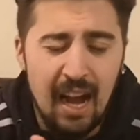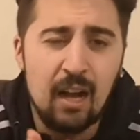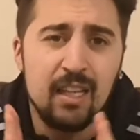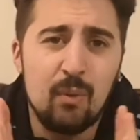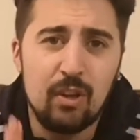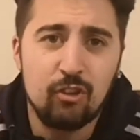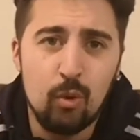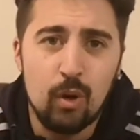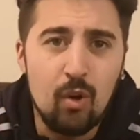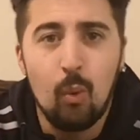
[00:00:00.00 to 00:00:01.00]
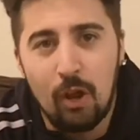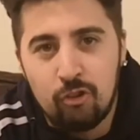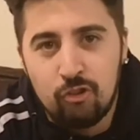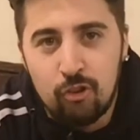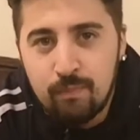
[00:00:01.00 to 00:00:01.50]
I'm going to ask you a
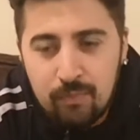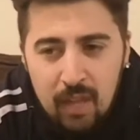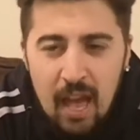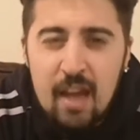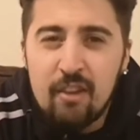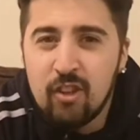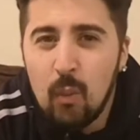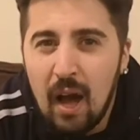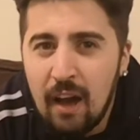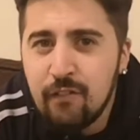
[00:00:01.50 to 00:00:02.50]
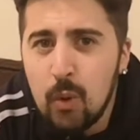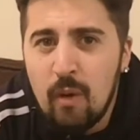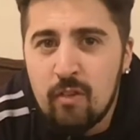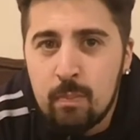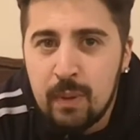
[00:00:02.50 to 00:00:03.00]
question. So, have you
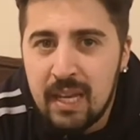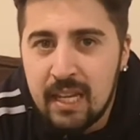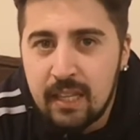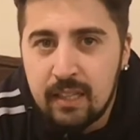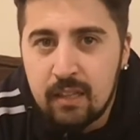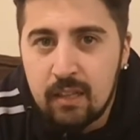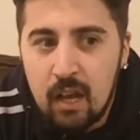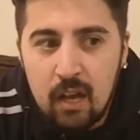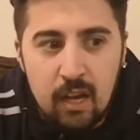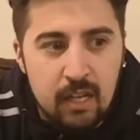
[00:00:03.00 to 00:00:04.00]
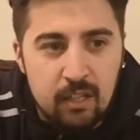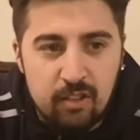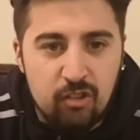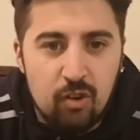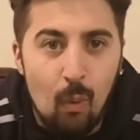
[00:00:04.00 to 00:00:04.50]
ever been uh, in a
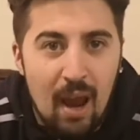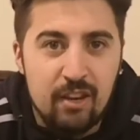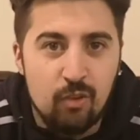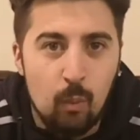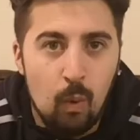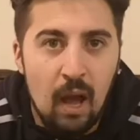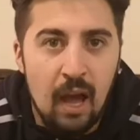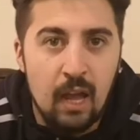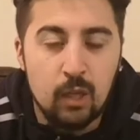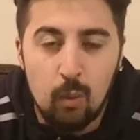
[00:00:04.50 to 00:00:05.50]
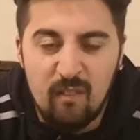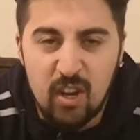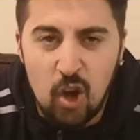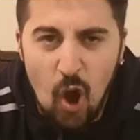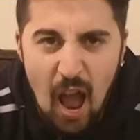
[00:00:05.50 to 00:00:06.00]
situation where you
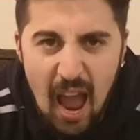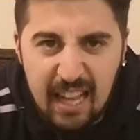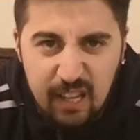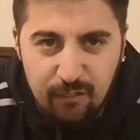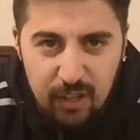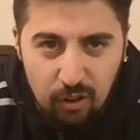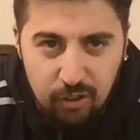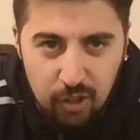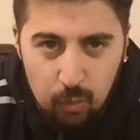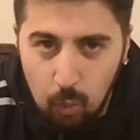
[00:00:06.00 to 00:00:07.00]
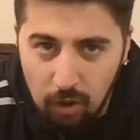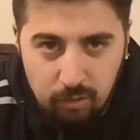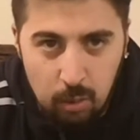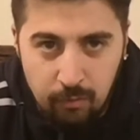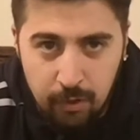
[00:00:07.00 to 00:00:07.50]
haven't got anything on you
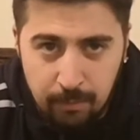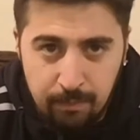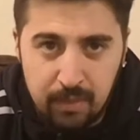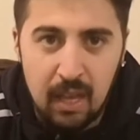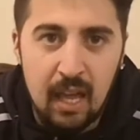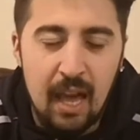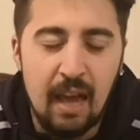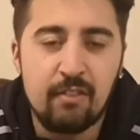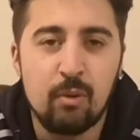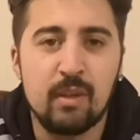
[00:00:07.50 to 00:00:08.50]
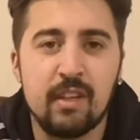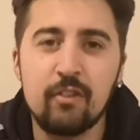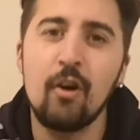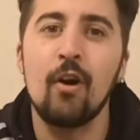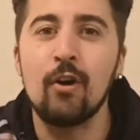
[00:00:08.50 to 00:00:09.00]
whatsoever? And someone says,
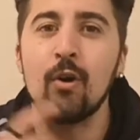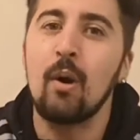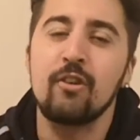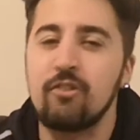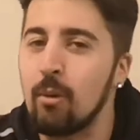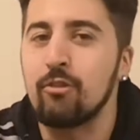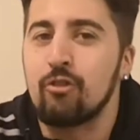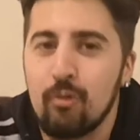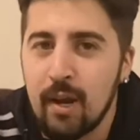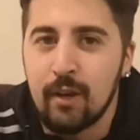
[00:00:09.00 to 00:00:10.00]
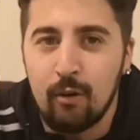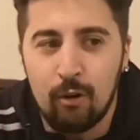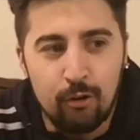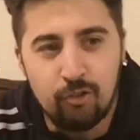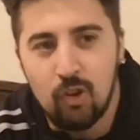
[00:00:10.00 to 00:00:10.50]
oh, go on, show us a trick,
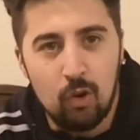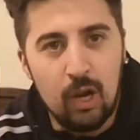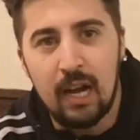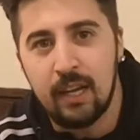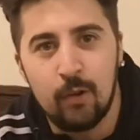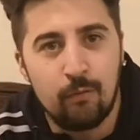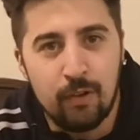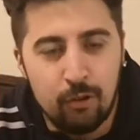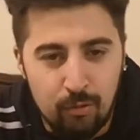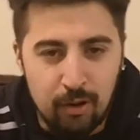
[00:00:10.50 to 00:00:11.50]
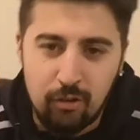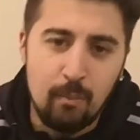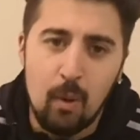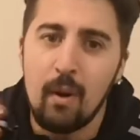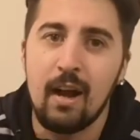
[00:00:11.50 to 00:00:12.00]
or show our girlfriend a trick,
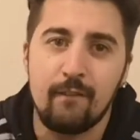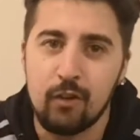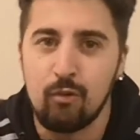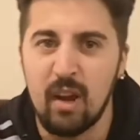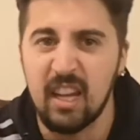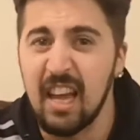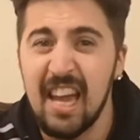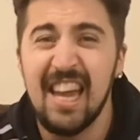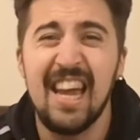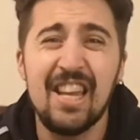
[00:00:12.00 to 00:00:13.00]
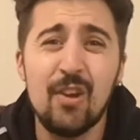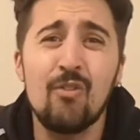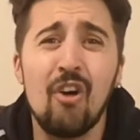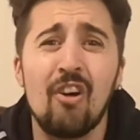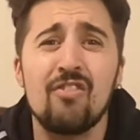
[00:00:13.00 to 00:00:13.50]
show my wife a trick. And
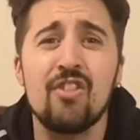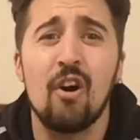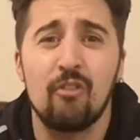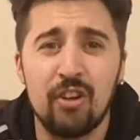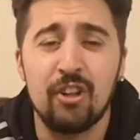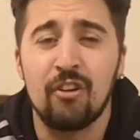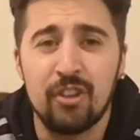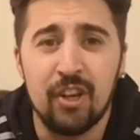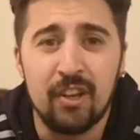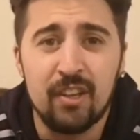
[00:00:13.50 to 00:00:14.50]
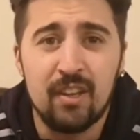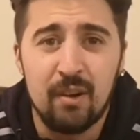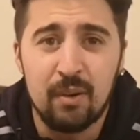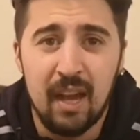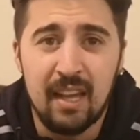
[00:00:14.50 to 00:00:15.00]
you've got nothing on you.
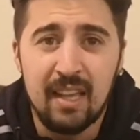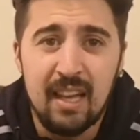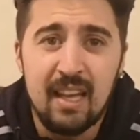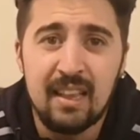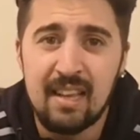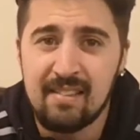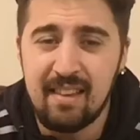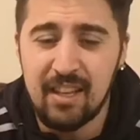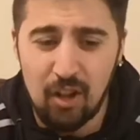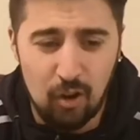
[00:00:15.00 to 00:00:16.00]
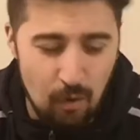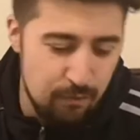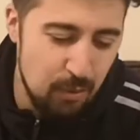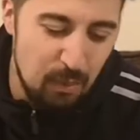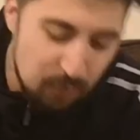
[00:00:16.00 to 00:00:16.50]
Okay, let's say you're not
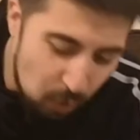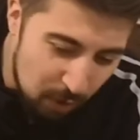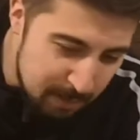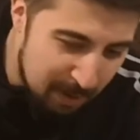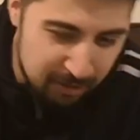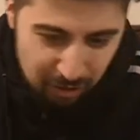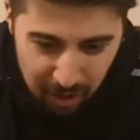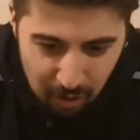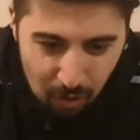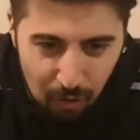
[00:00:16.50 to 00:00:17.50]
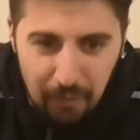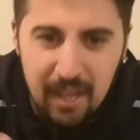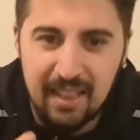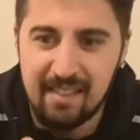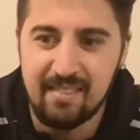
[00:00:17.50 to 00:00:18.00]
confident with coin magic, or
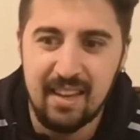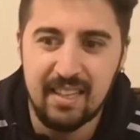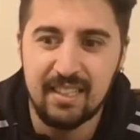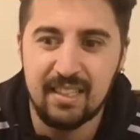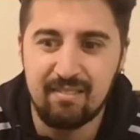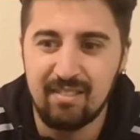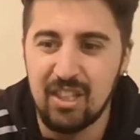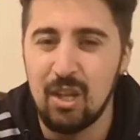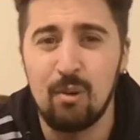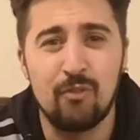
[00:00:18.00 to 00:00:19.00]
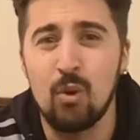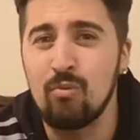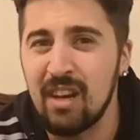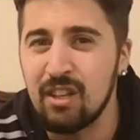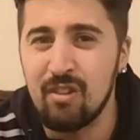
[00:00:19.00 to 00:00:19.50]
let's say, you know, a few
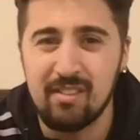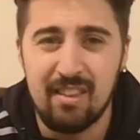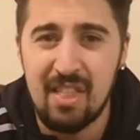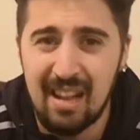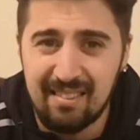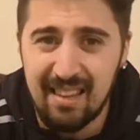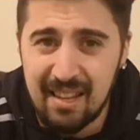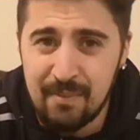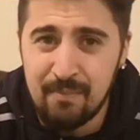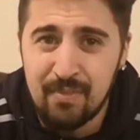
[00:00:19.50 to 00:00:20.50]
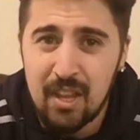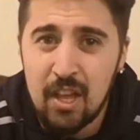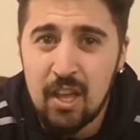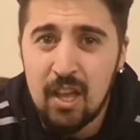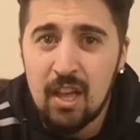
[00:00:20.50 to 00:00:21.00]
ring tricks and that's it.
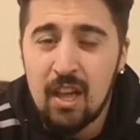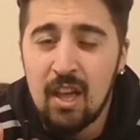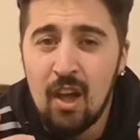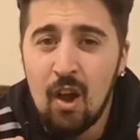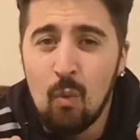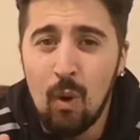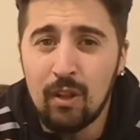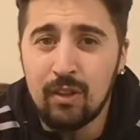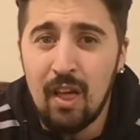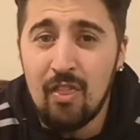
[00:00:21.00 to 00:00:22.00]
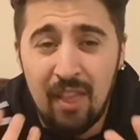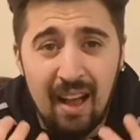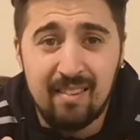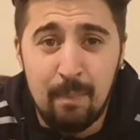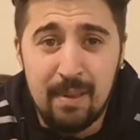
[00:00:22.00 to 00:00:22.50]
Well,
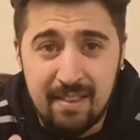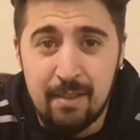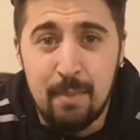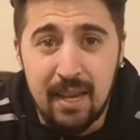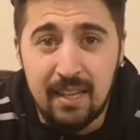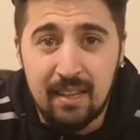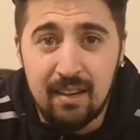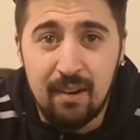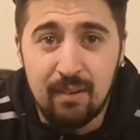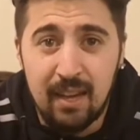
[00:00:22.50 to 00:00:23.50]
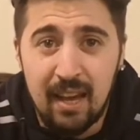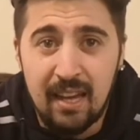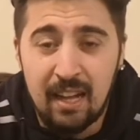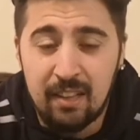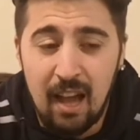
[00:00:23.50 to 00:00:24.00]
that's happened to me,
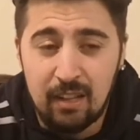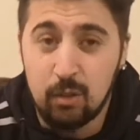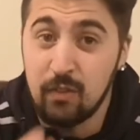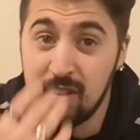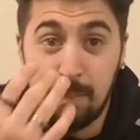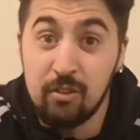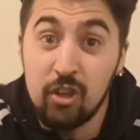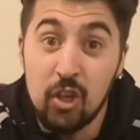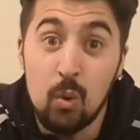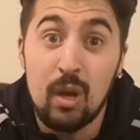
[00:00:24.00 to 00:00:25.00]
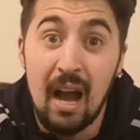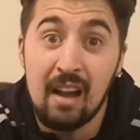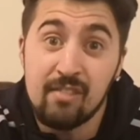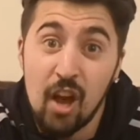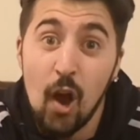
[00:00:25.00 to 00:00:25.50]
okay? I, I don't know if it's happened to you
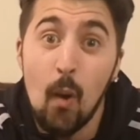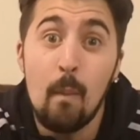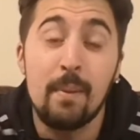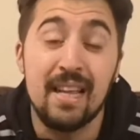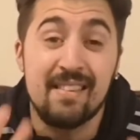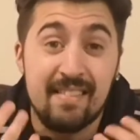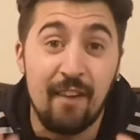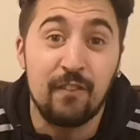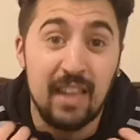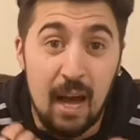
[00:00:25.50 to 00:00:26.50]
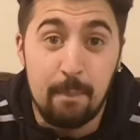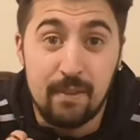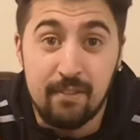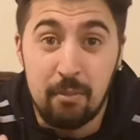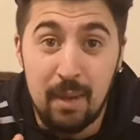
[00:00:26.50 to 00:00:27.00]
guys at home, but it's definitely
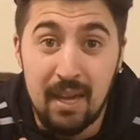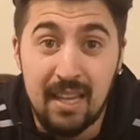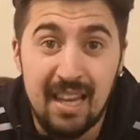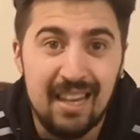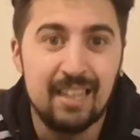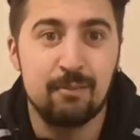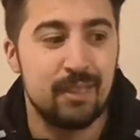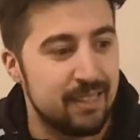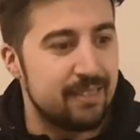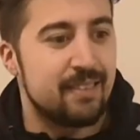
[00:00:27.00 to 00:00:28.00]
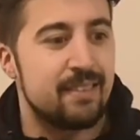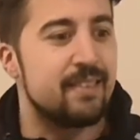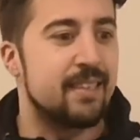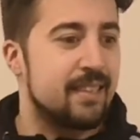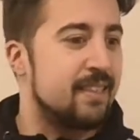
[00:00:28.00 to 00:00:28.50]
happened to me. And I'm like,
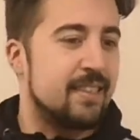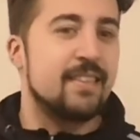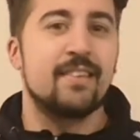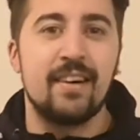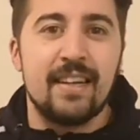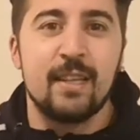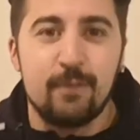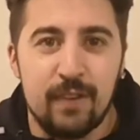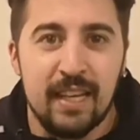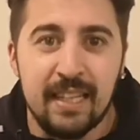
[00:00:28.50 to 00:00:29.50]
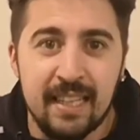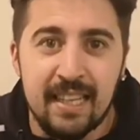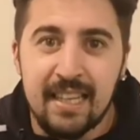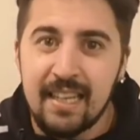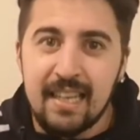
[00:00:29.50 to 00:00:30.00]
oh, I haven't got anything.